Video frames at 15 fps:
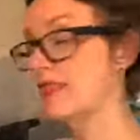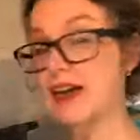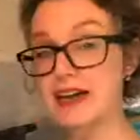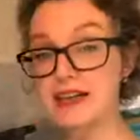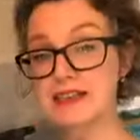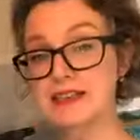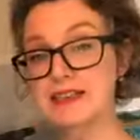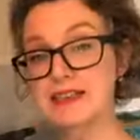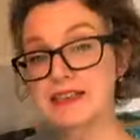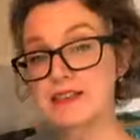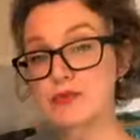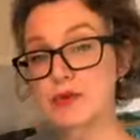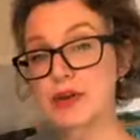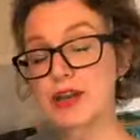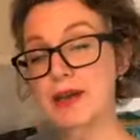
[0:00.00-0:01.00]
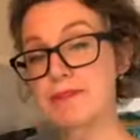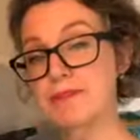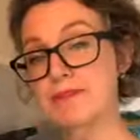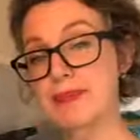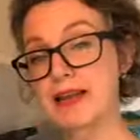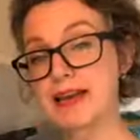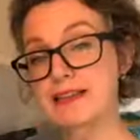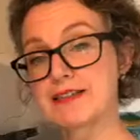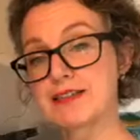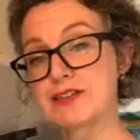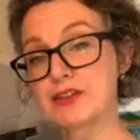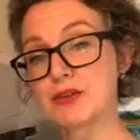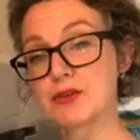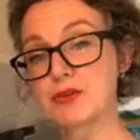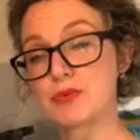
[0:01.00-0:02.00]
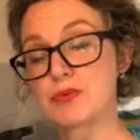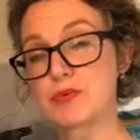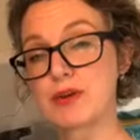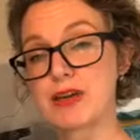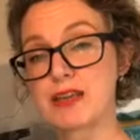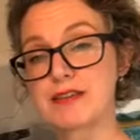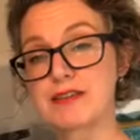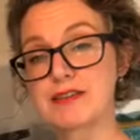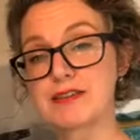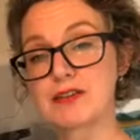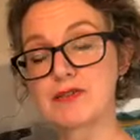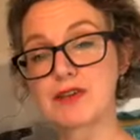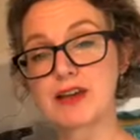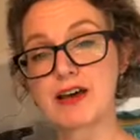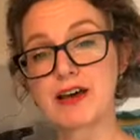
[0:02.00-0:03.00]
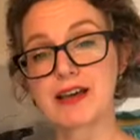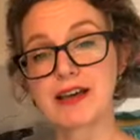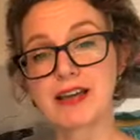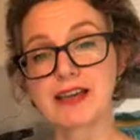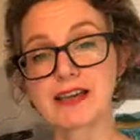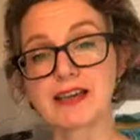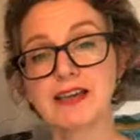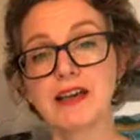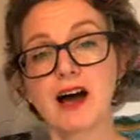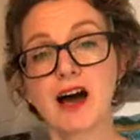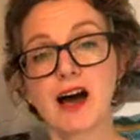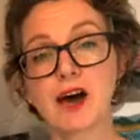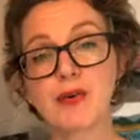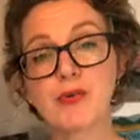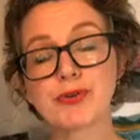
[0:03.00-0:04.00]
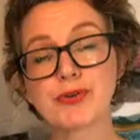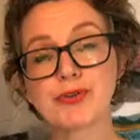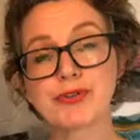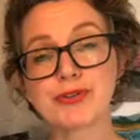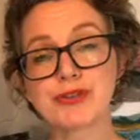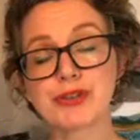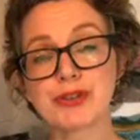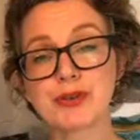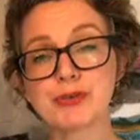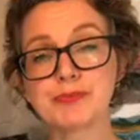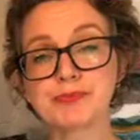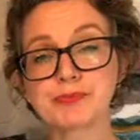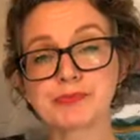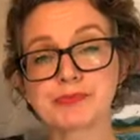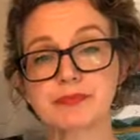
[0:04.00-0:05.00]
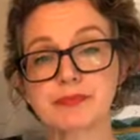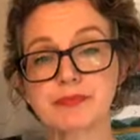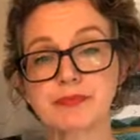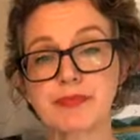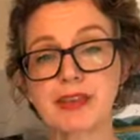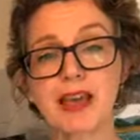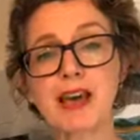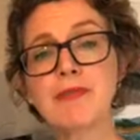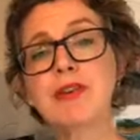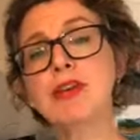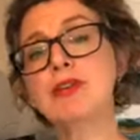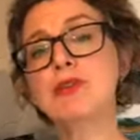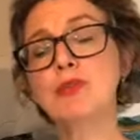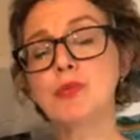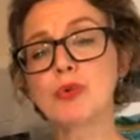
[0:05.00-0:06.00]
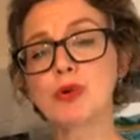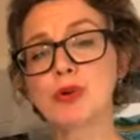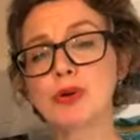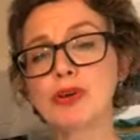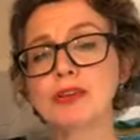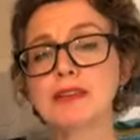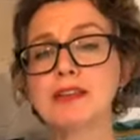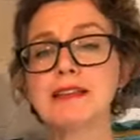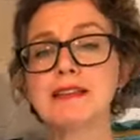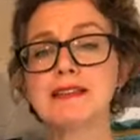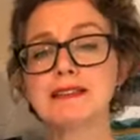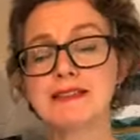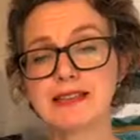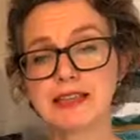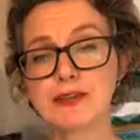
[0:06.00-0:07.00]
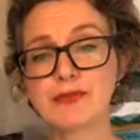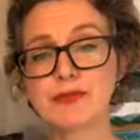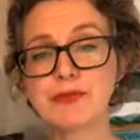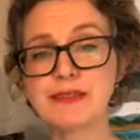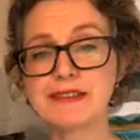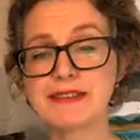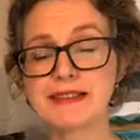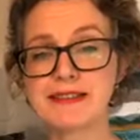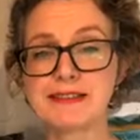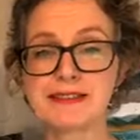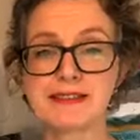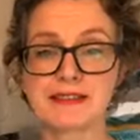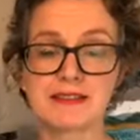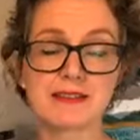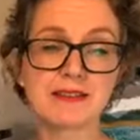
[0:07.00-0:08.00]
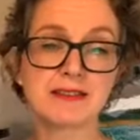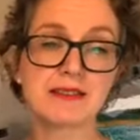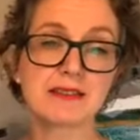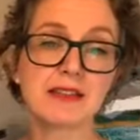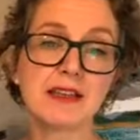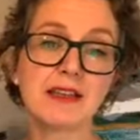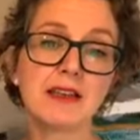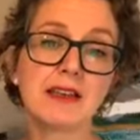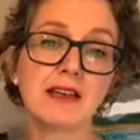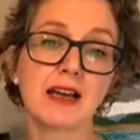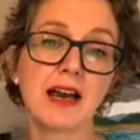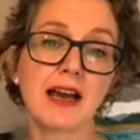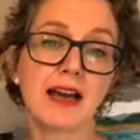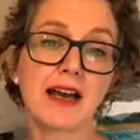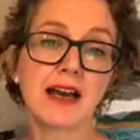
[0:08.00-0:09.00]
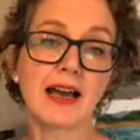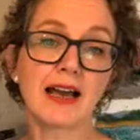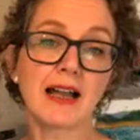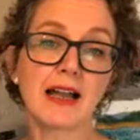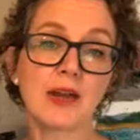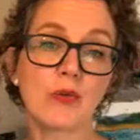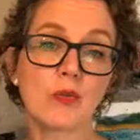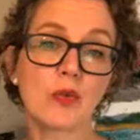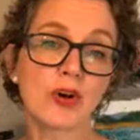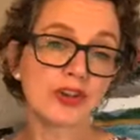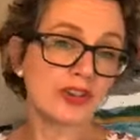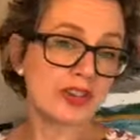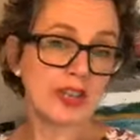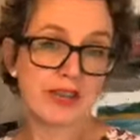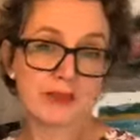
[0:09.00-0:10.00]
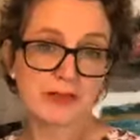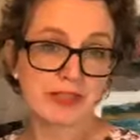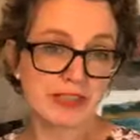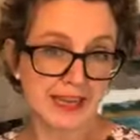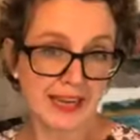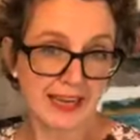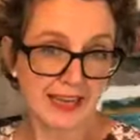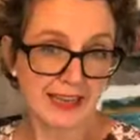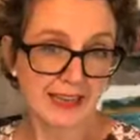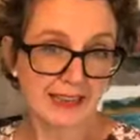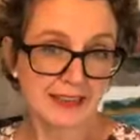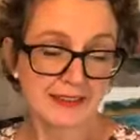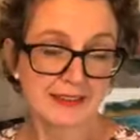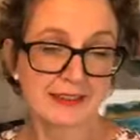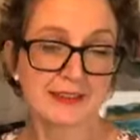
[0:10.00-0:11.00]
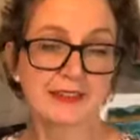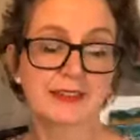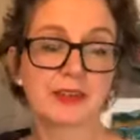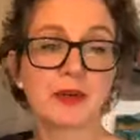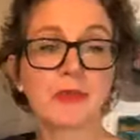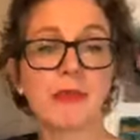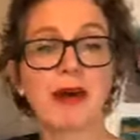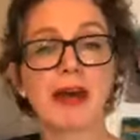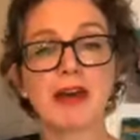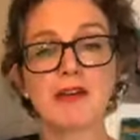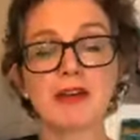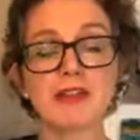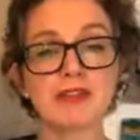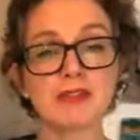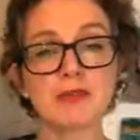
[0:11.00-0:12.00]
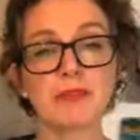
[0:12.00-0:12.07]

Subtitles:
that is what I plan to do with silver lining. I want to have it on the wall, see it from a distance, watch it every day, compare it to